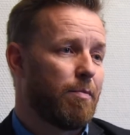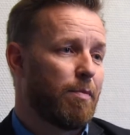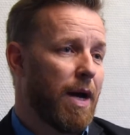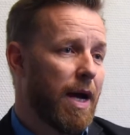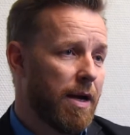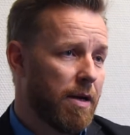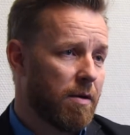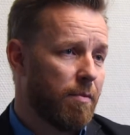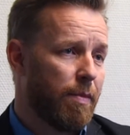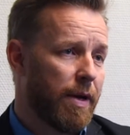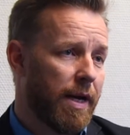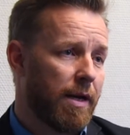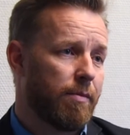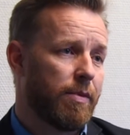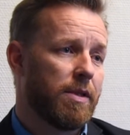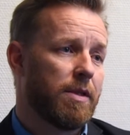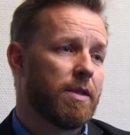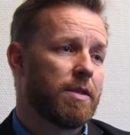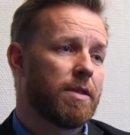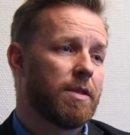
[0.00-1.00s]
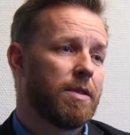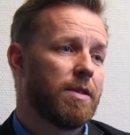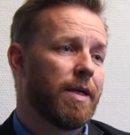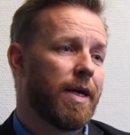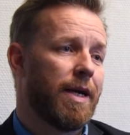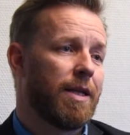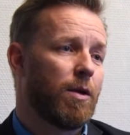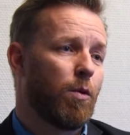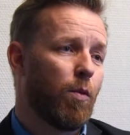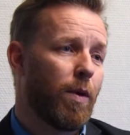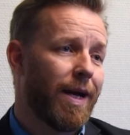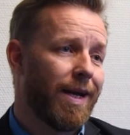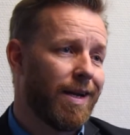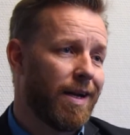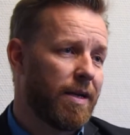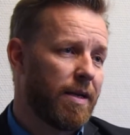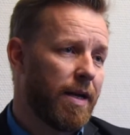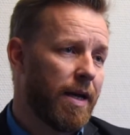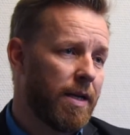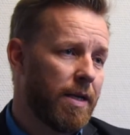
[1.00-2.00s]
biocompatibility, and the way
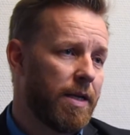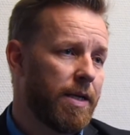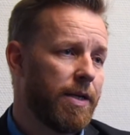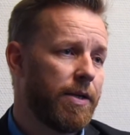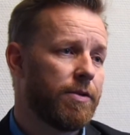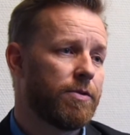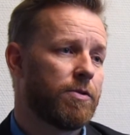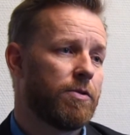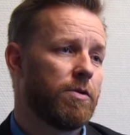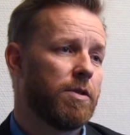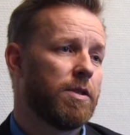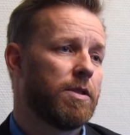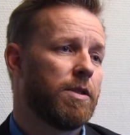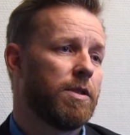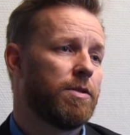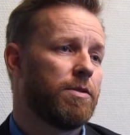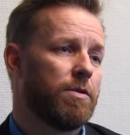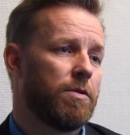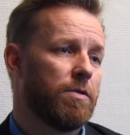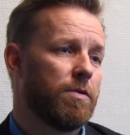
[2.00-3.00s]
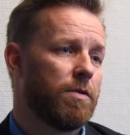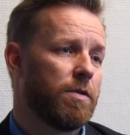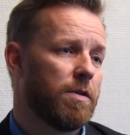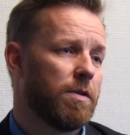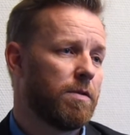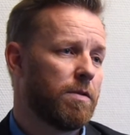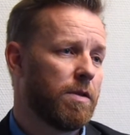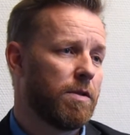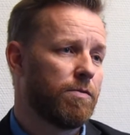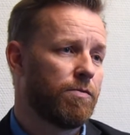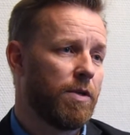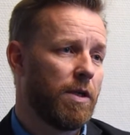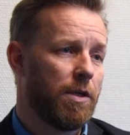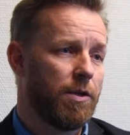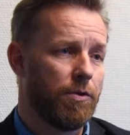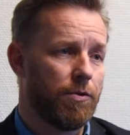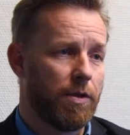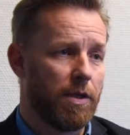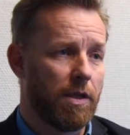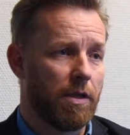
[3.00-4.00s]
that adheres to the tissues is really
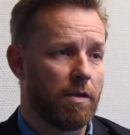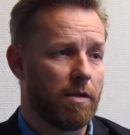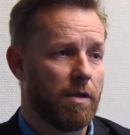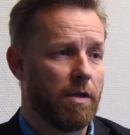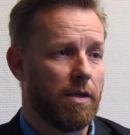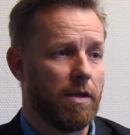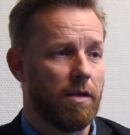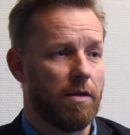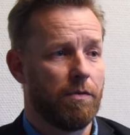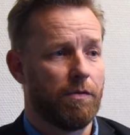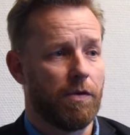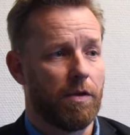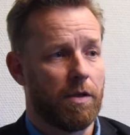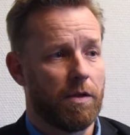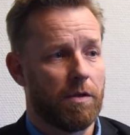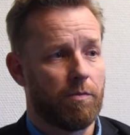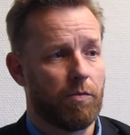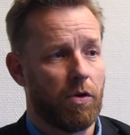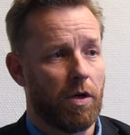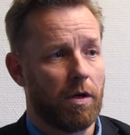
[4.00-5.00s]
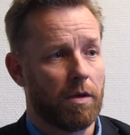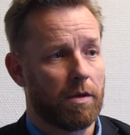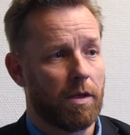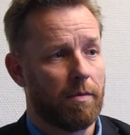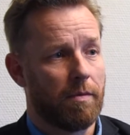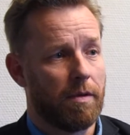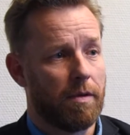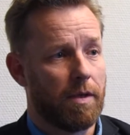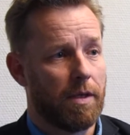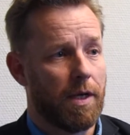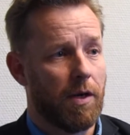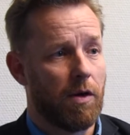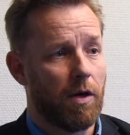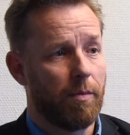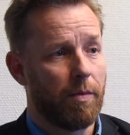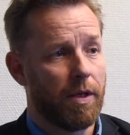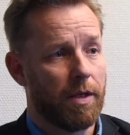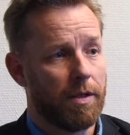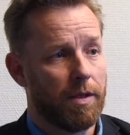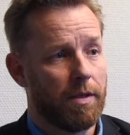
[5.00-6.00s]
unique for this product, in our
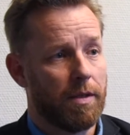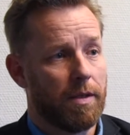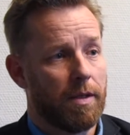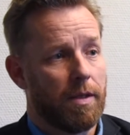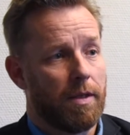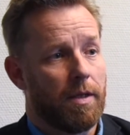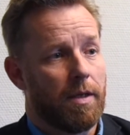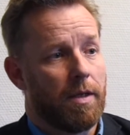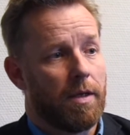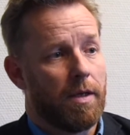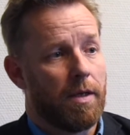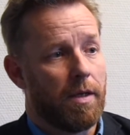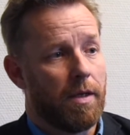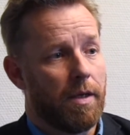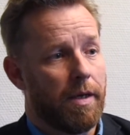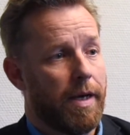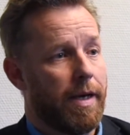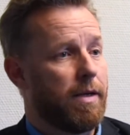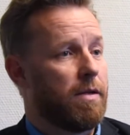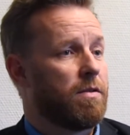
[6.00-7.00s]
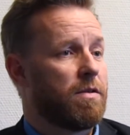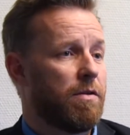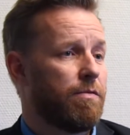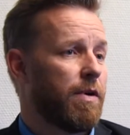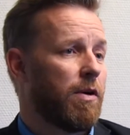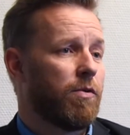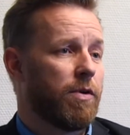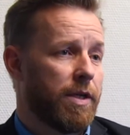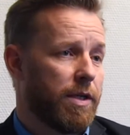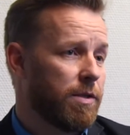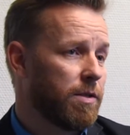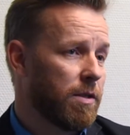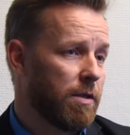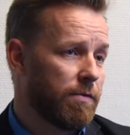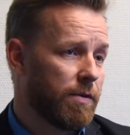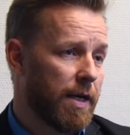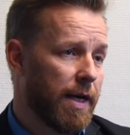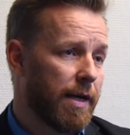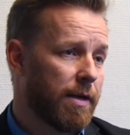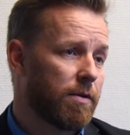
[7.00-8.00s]
opinion, and it's the foundation of
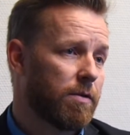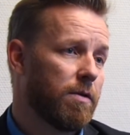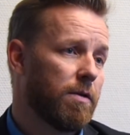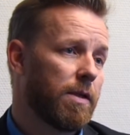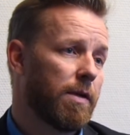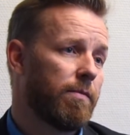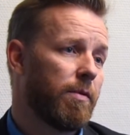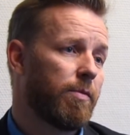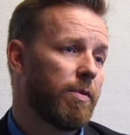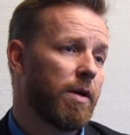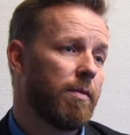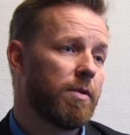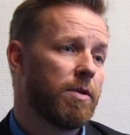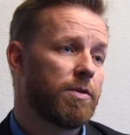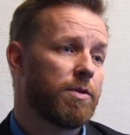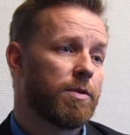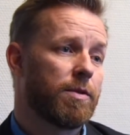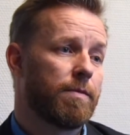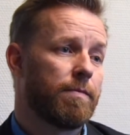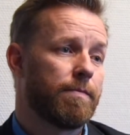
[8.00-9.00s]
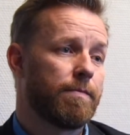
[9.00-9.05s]
the article that we published.